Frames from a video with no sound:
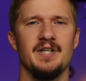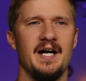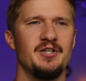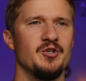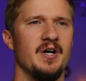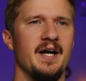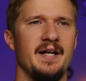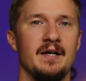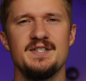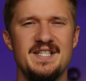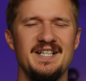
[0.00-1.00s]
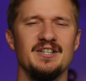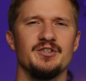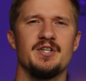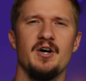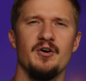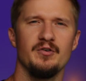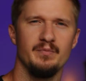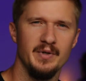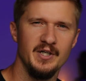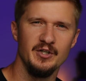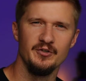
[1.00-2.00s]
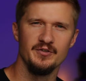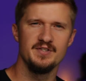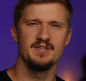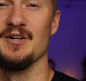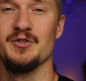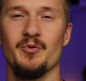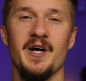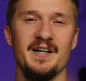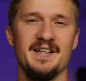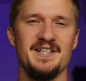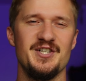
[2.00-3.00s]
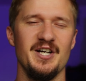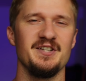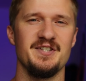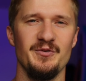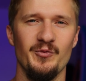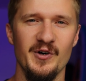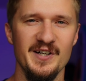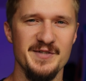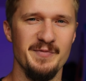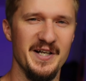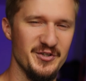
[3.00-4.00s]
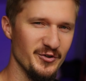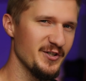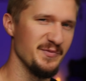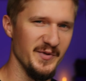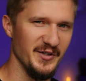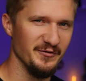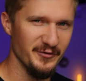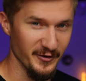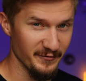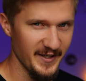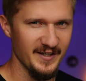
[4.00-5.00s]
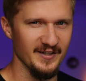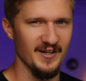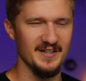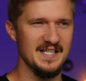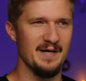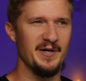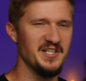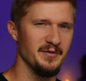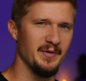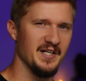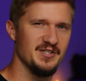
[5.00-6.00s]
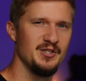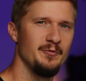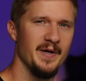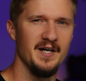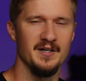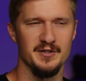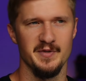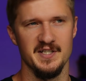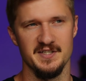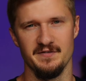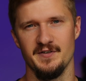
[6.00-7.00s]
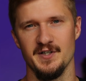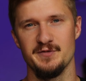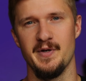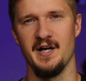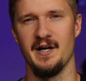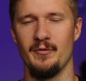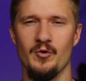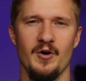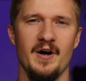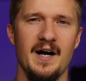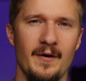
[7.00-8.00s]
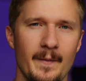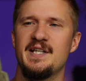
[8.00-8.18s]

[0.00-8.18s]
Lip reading: I tried steel-toed boots. I was wearing the Chelsea ones by Georgia Boot for a very long time. I actually bought 2 pairs because the first pair I wore out.